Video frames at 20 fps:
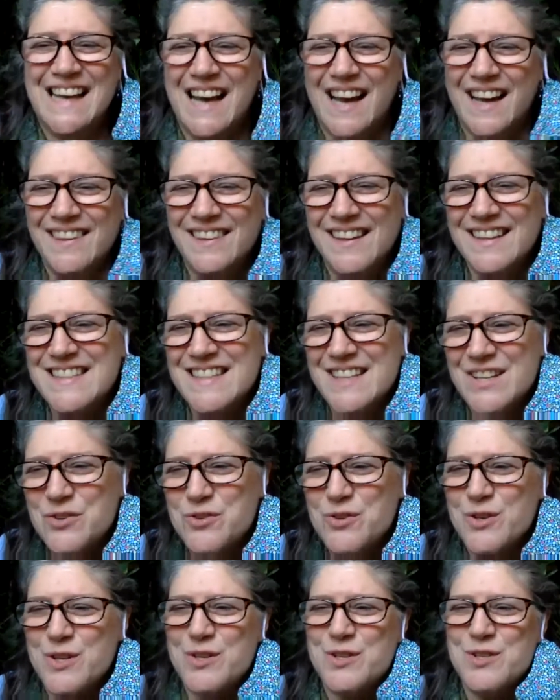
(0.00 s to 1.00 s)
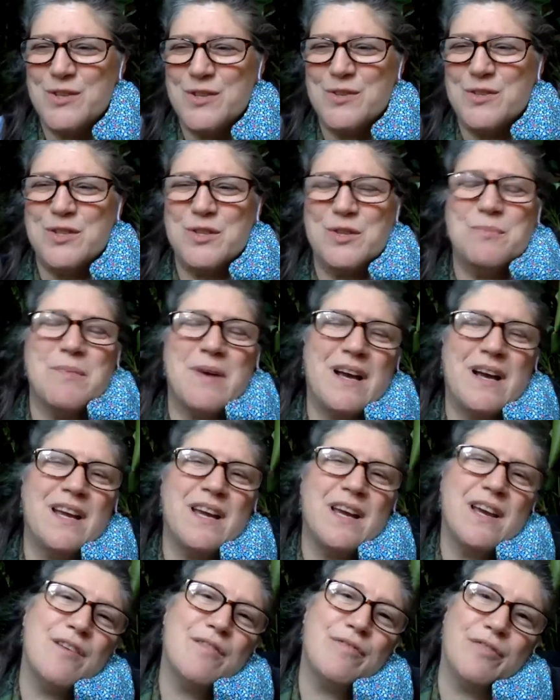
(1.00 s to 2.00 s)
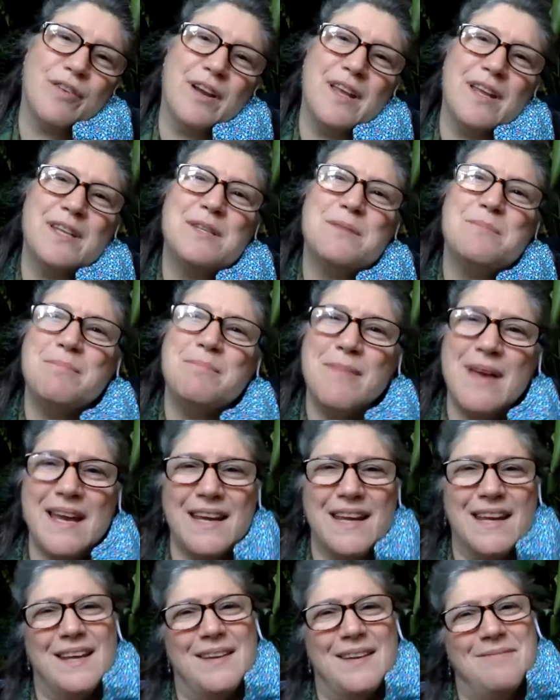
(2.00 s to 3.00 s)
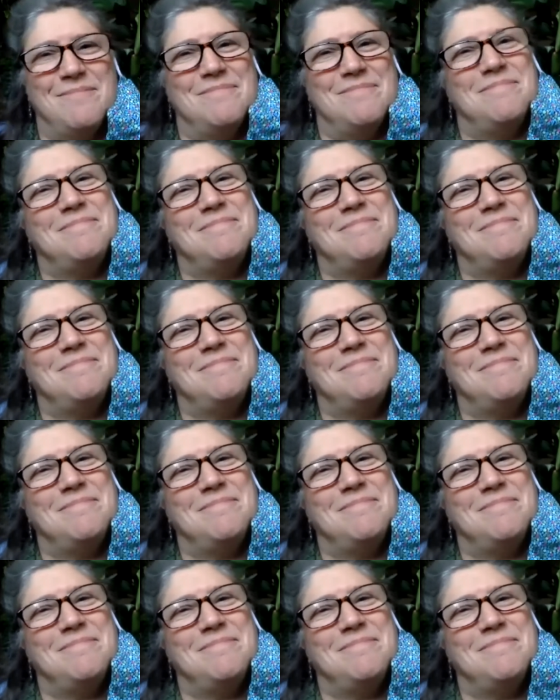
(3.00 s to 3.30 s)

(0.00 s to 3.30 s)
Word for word: I'd like to introduce you to my friend Megan.